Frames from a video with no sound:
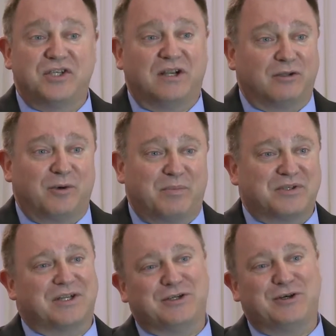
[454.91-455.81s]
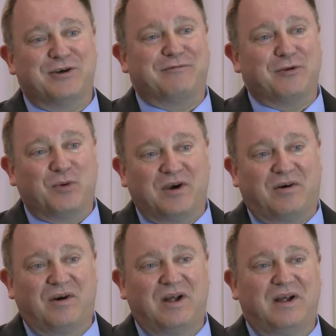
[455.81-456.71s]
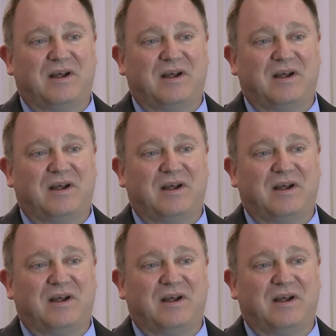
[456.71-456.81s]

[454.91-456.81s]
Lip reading: gentler procedure, if you will.